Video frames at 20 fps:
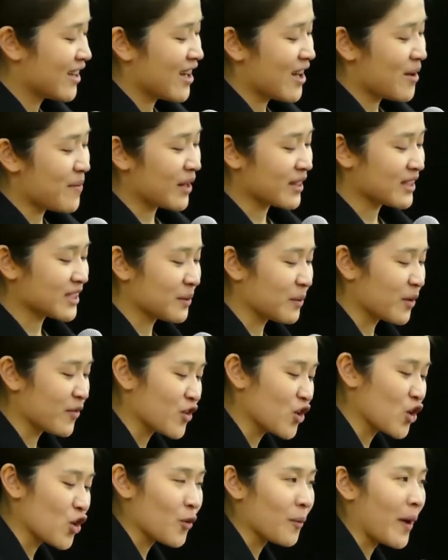I bet some
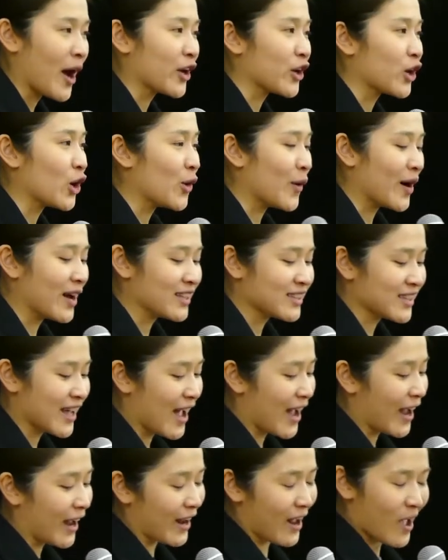of you might go away
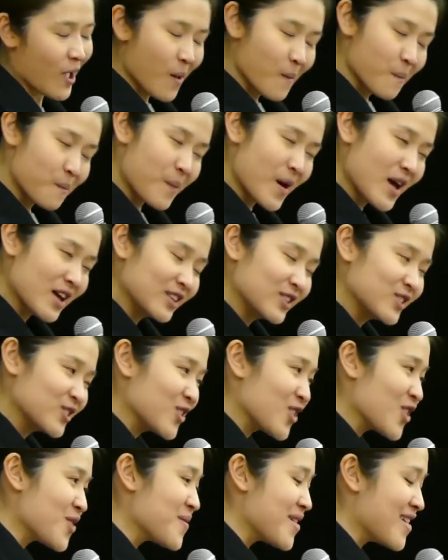saying, "Best
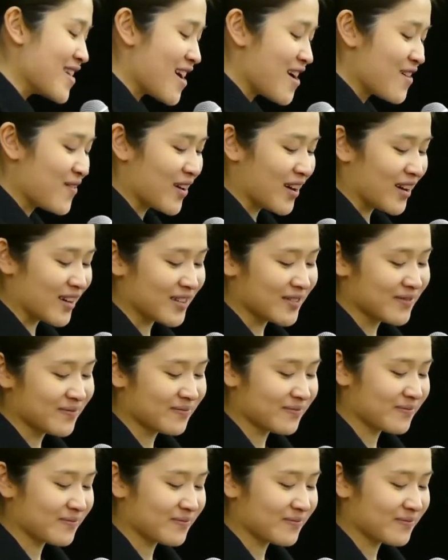sermon ever."